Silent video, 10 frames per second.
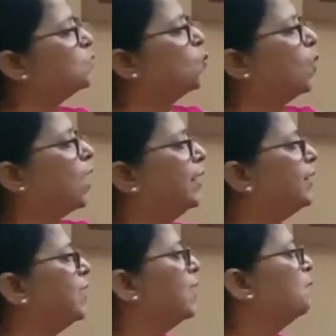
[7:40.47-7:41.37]
the
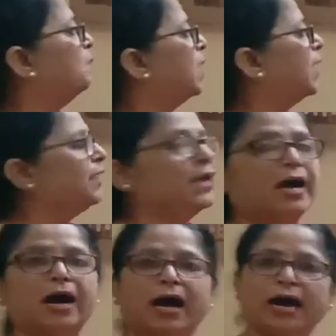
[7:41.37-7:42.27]
Y by
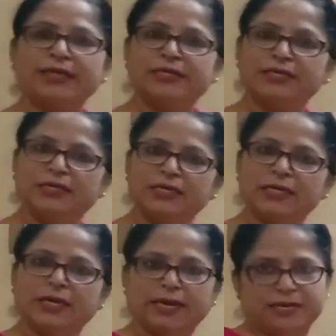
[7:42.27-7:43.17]

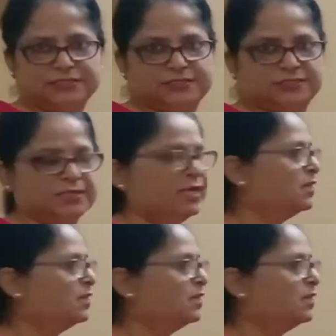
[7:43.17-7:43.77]
IES.